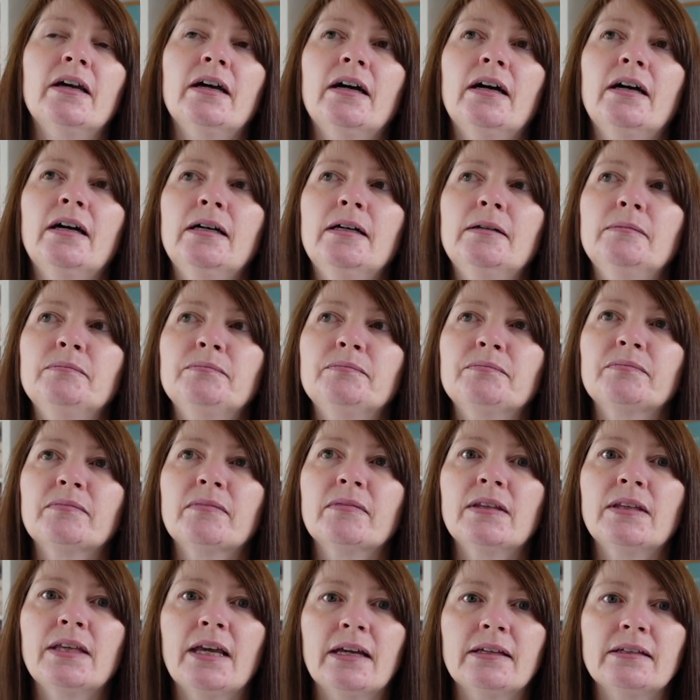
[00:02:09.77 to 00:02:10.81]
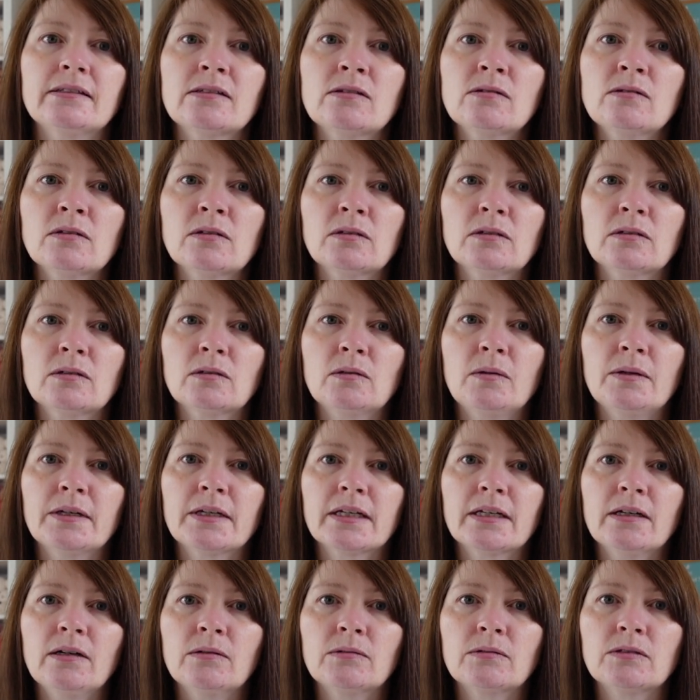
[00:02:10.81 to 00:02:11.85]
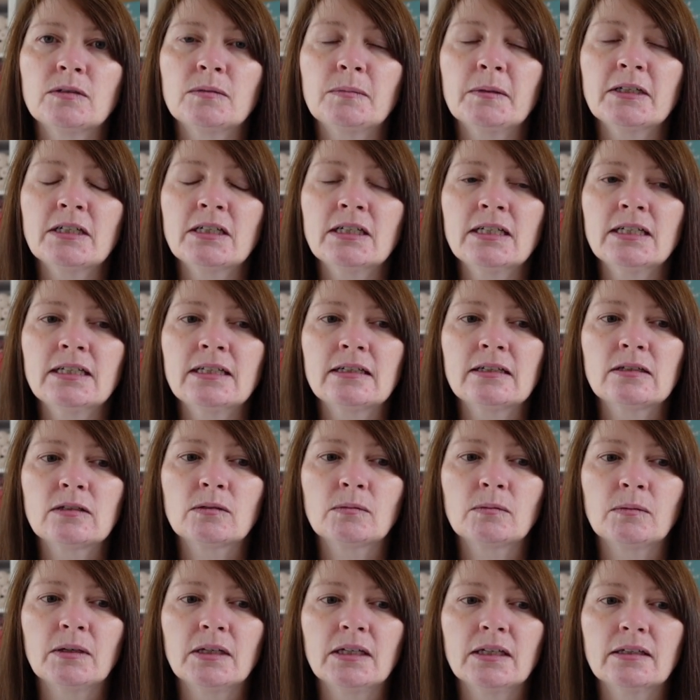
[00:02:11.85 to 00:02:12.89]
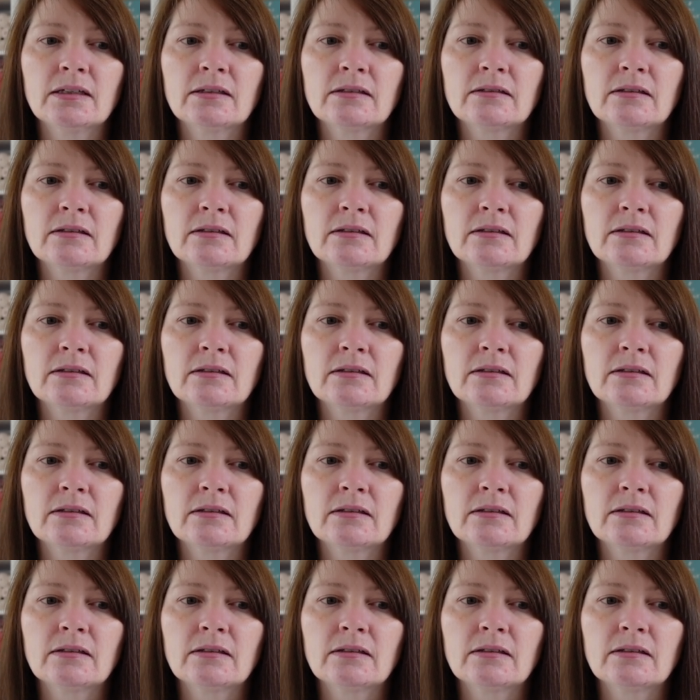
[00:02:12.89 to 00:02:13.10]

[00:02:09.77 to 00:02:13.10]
It's got quite cold, especially this week,